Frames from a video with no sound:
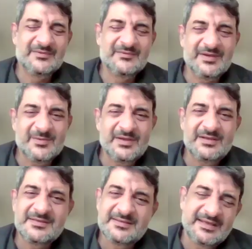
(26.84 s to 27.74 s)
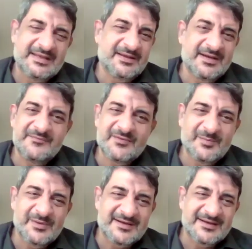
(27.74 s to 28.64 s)
I'm doing very well. And hi
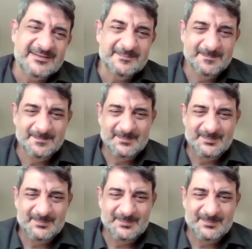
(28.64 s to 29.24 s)
from Bahrain.